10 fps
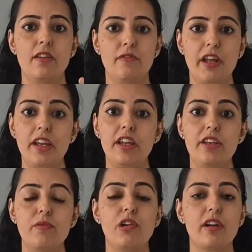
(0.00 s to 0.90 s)
when
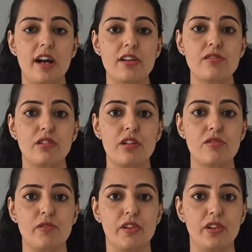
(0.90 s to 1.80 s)
interviewer asks you
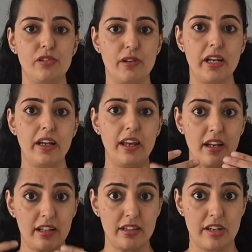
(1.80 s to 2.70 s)
this question, you can
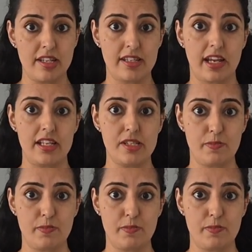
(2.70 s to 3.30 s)
take a 3 seconds